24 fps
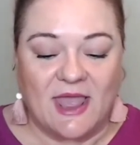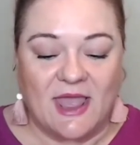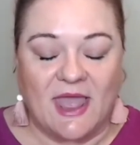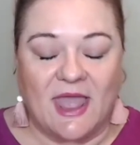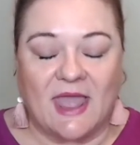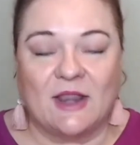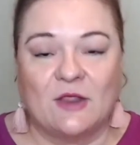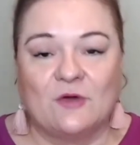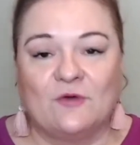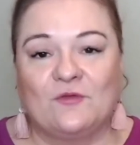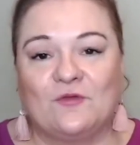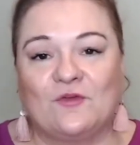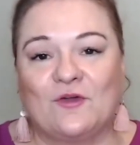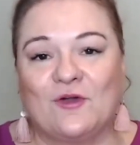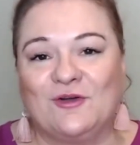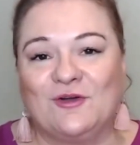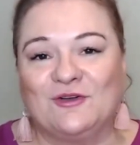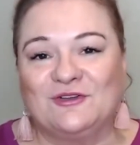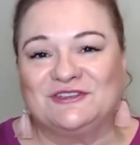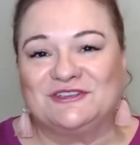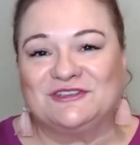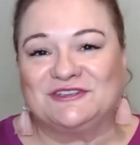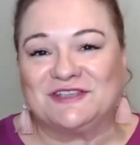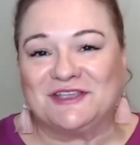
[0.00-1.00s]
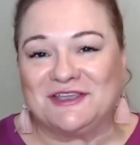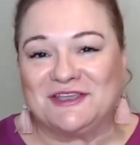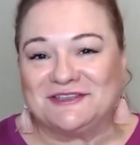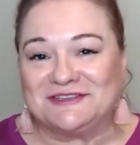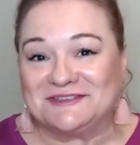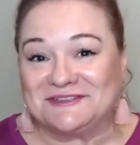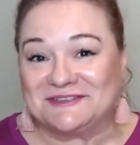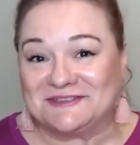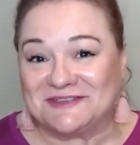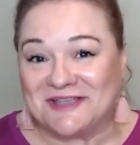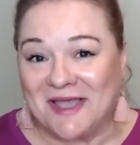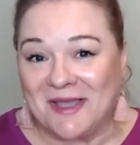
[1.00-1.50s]
And of course,
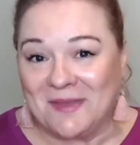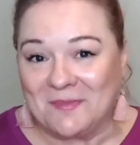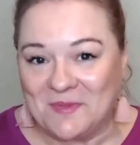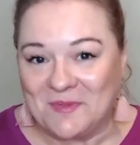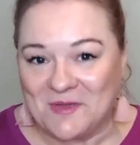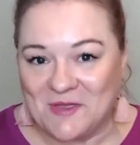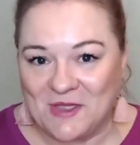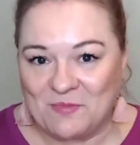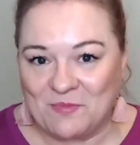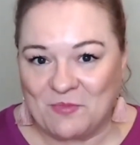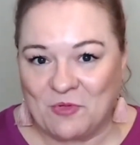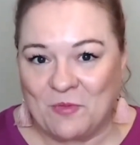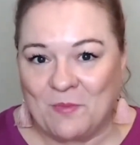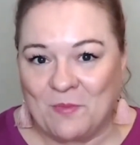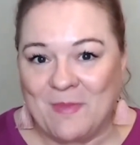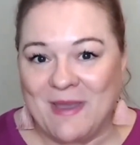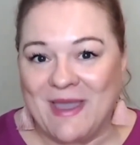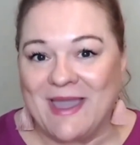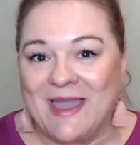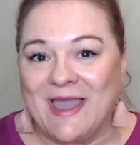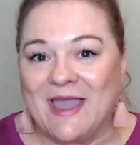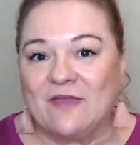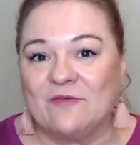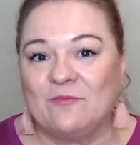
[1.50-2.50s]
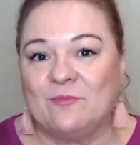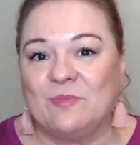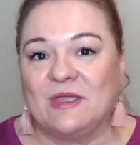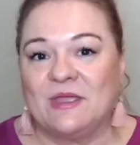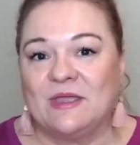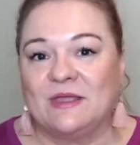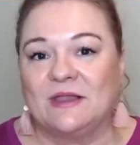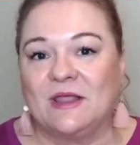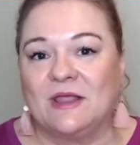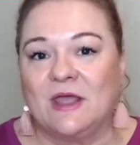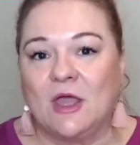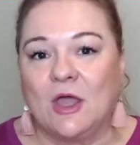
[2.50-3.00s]
some people may have
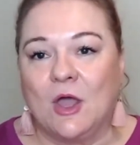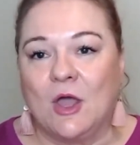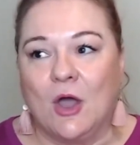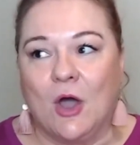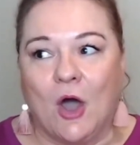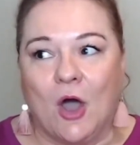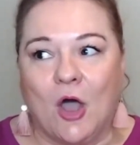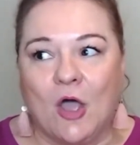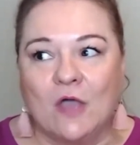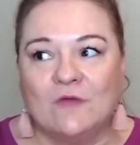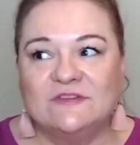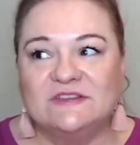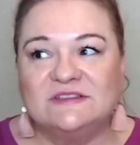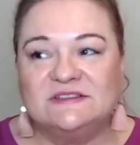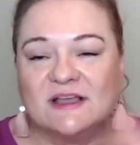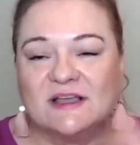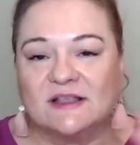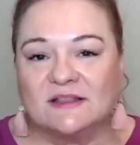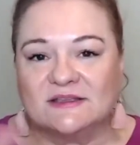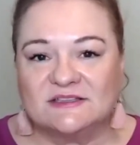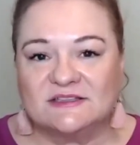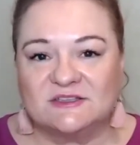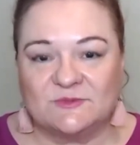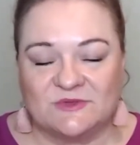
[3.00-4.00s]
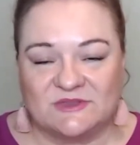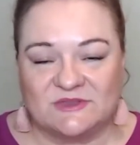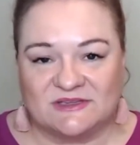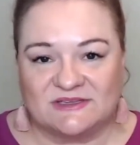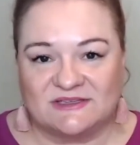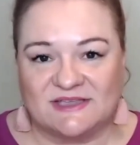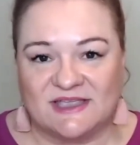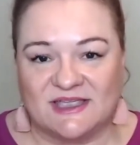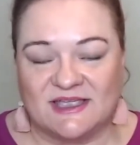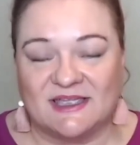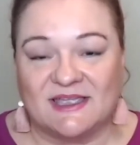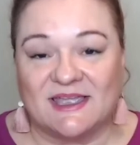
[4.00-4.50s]
been overzealous with their
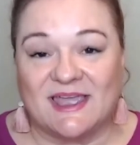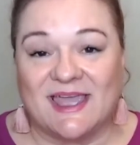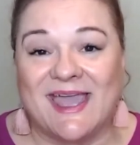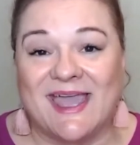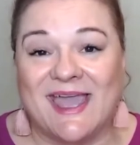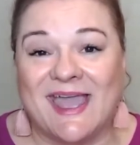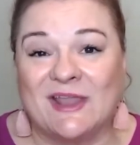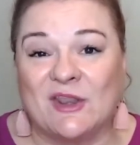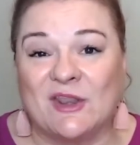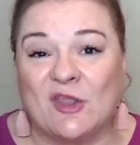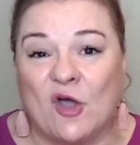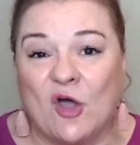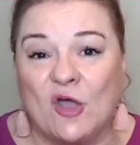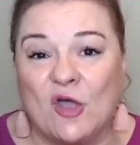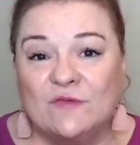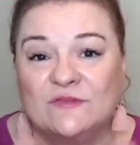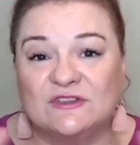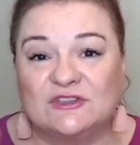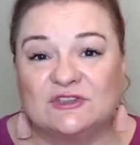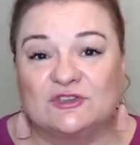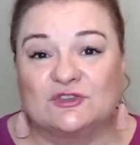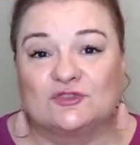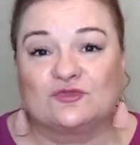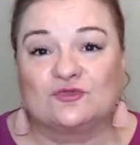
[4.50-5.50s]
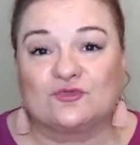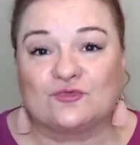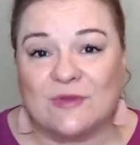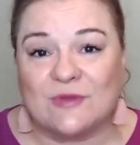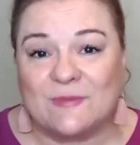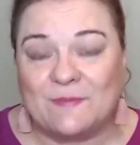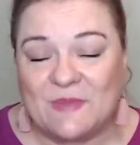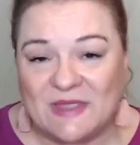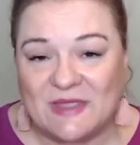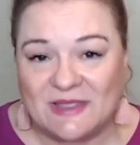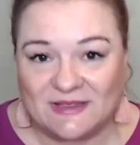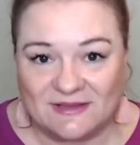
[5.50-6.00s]
skincare and
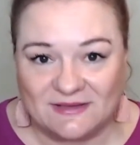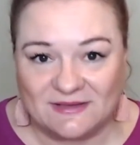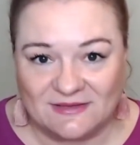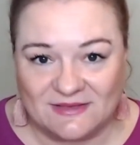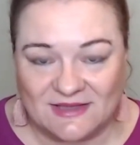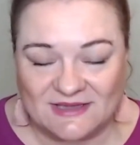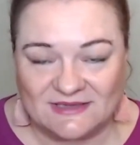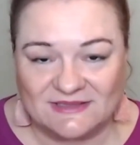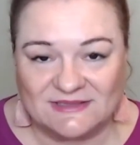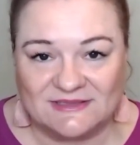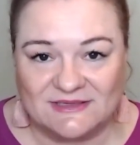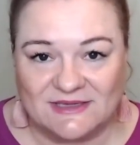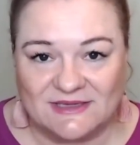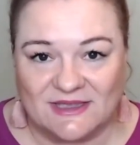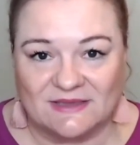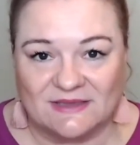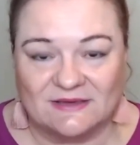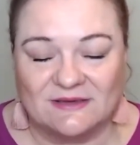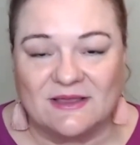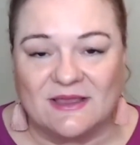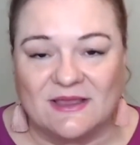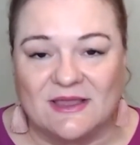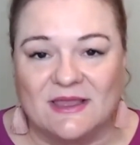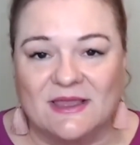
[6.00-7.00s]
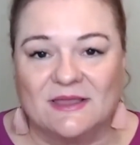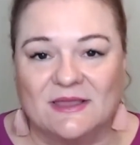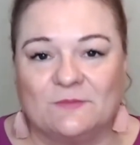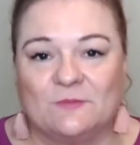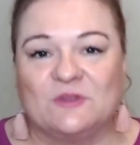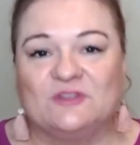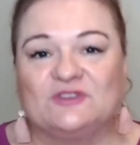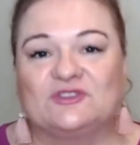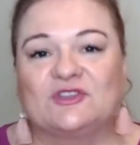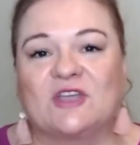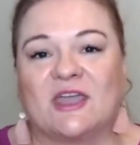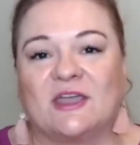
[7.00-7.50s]
overstripping their skin,
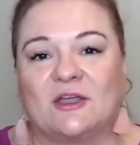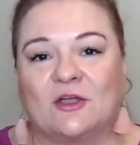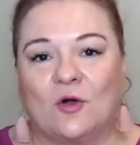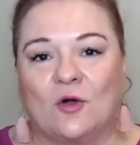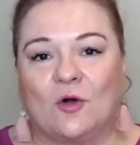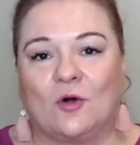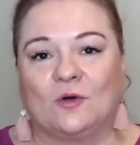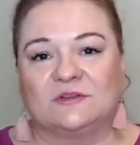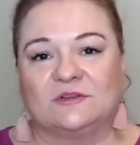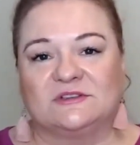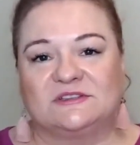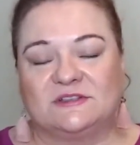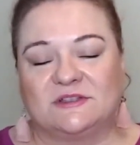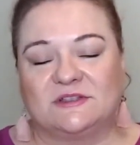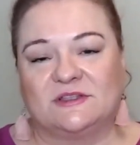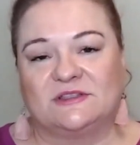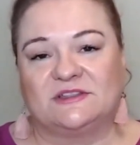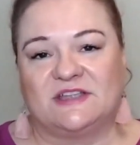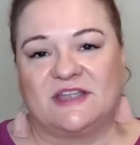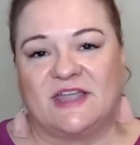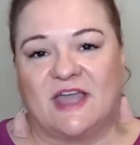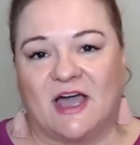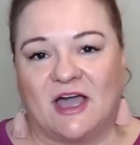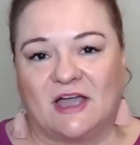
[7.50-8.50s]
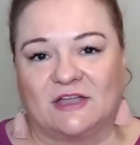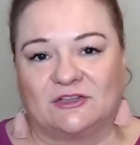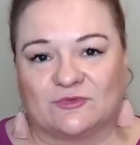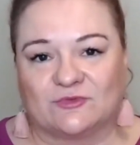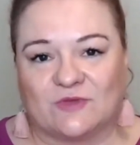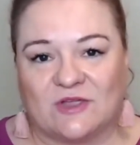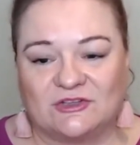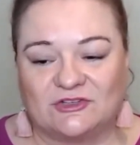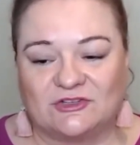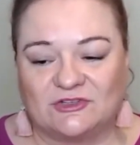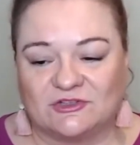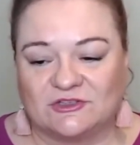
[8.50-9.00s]
which can cause
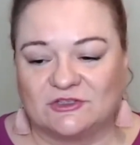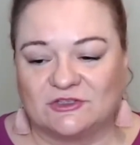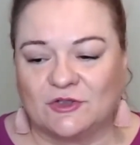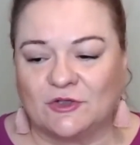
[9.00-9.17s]
dehydration.